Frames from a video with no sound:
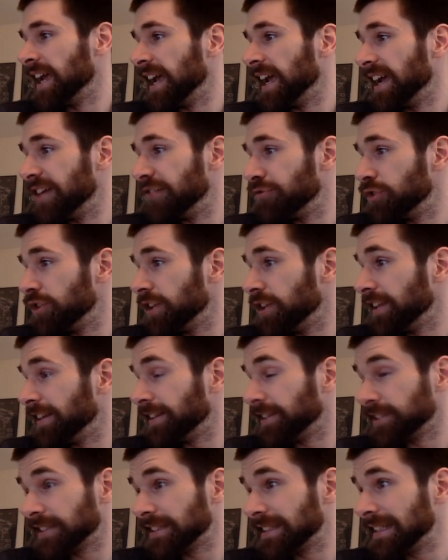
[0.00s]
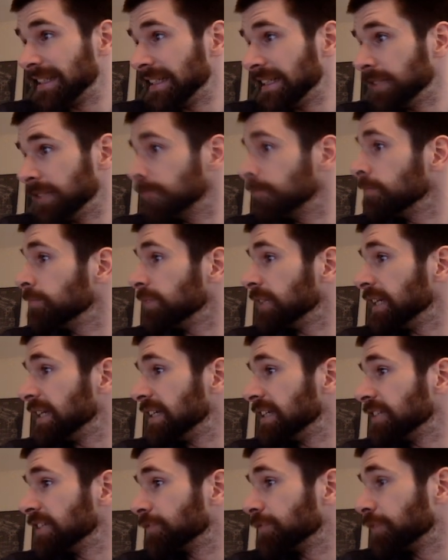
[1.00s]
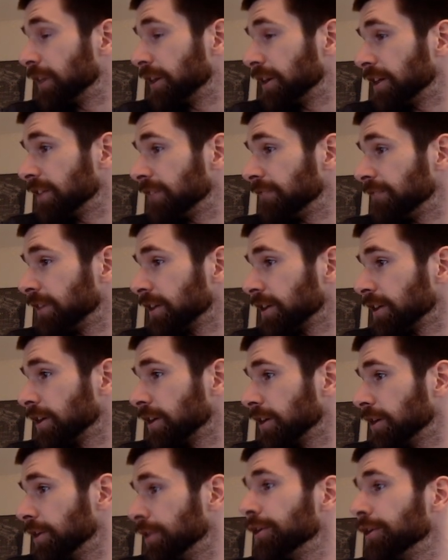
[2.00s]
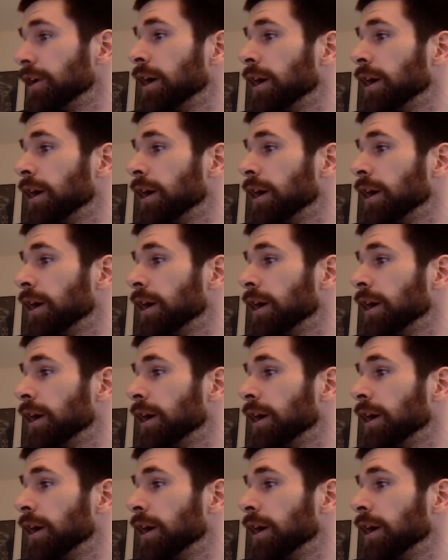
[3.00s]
And then their team is very, very good.